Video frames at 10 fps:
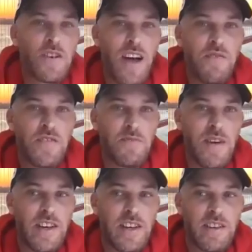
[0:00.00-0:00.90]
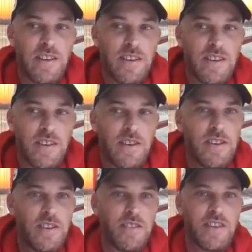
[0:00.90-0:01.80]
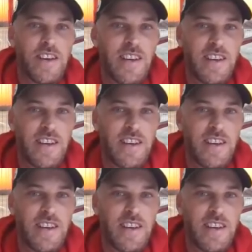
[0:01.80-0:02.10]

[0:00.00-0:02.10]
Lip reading: having you, Marlene. Okay.